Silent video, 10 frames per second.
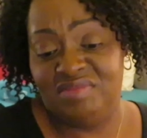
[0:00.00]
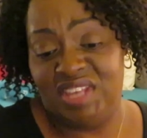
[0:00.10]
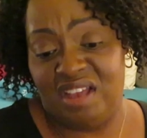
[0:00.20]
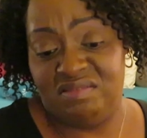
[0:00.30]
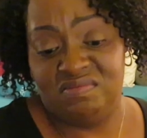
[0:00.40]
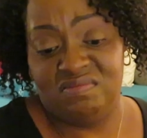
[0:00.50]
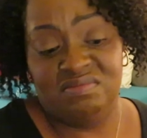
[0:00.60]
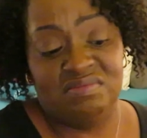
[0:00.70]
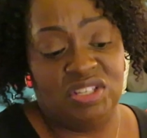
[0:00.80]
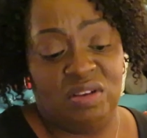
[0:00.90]
yeah.
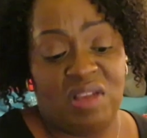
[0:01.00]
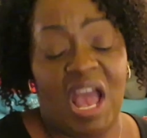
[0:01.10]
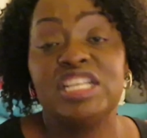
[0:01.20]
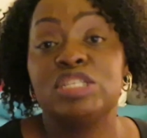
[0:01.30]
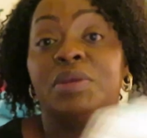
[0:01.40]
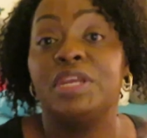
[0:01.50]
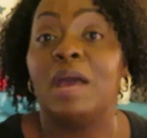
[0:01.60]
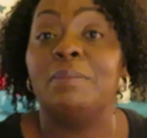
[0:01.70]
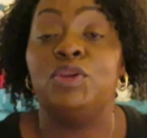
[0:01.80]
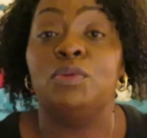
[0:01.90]
So I just wanted to
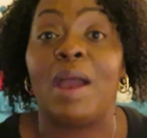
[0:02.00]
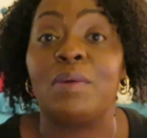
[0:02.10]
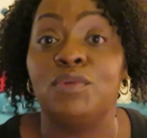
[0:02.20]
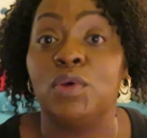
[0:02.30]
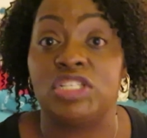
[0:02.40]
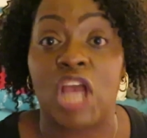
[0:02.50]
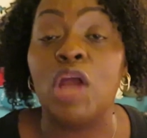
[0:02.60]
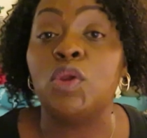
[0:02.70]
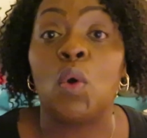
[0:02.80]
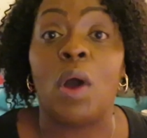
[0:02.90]
come and do my review because
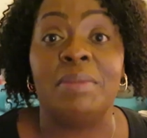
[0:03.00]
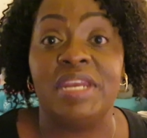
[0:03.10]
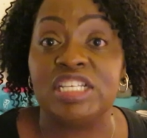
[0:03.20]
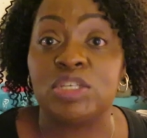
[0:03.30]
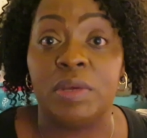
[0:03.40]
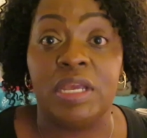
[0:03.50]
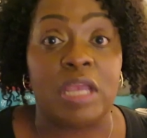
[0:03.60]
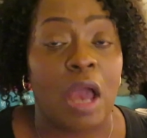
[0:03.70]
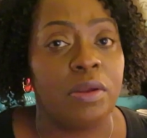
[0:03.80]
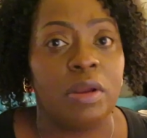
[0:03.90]
y'all know I'm a NYX
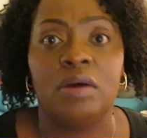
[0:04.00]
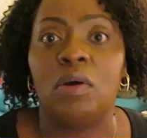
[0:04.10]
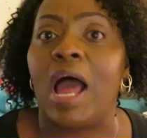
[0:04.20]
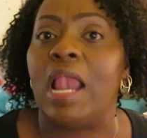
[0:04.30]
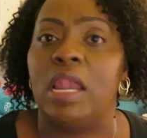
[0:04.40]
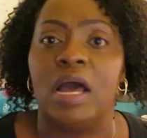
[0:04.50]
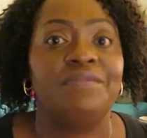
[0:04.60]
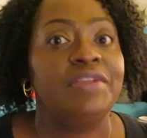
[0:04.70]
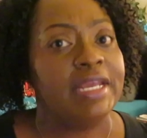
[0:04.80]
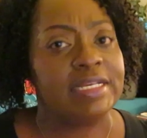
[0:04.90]
queen. Y'all know I
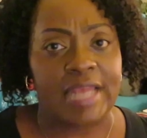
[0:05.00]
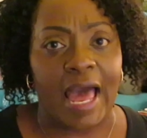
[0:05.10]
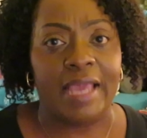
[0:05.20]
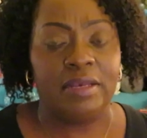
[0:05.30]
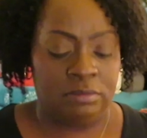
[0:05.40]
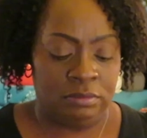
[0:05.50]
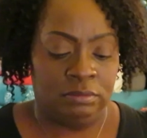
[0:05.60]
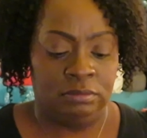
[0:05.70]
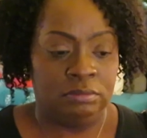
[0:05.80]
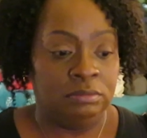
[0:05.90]
love the NYX line.
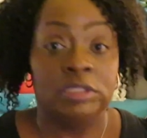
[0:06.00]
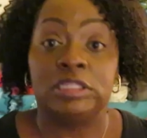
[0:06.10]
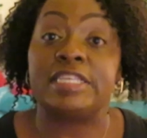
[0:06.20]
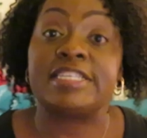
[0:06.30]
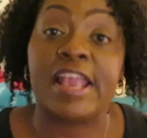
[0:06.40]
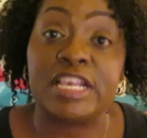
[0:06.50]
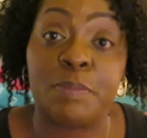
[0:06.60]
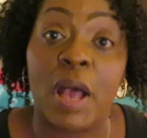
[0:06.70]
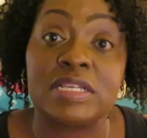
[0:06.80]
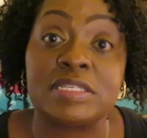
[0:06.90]
The same
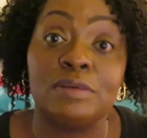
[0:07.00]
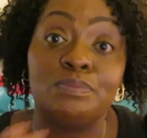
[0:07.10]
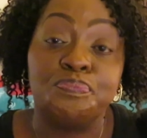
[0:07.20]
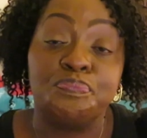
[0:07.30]
sponsor.